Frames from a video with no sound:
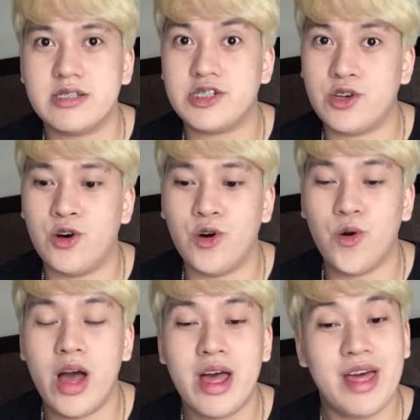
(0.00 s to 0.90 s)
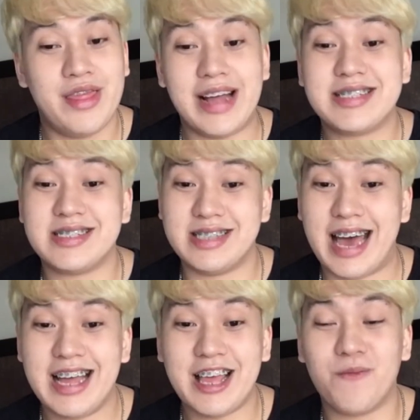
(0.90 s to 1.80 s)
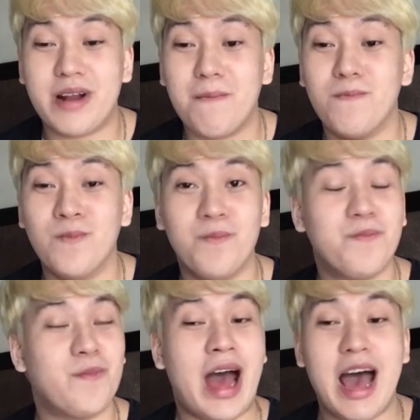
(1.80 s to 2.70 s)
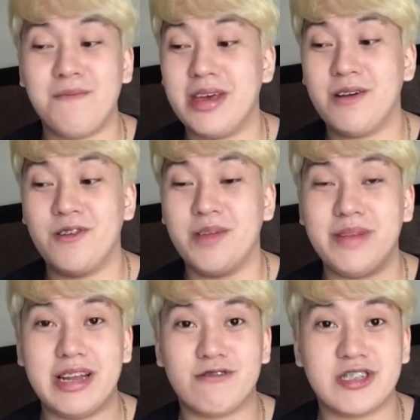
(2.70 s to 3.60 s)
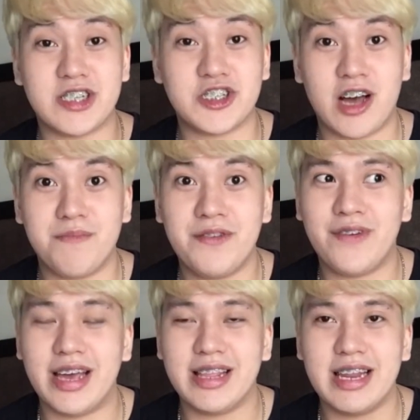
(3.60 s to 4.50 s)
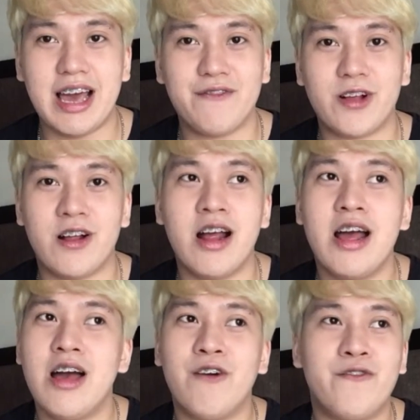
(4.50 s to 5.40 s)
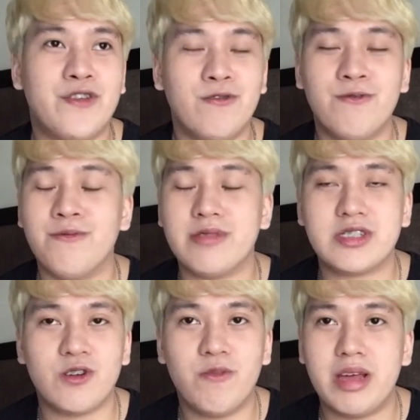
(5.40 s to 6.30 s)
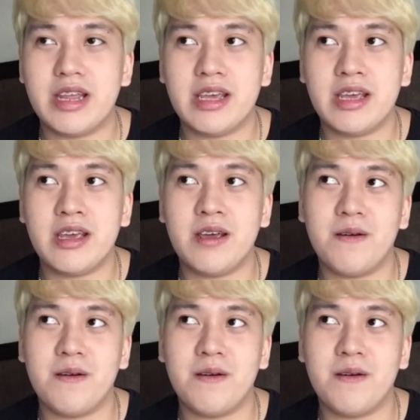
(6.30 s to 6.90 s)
So that's that. Sobrang happy ako, nabili ko siya sa Shopee finally after few so many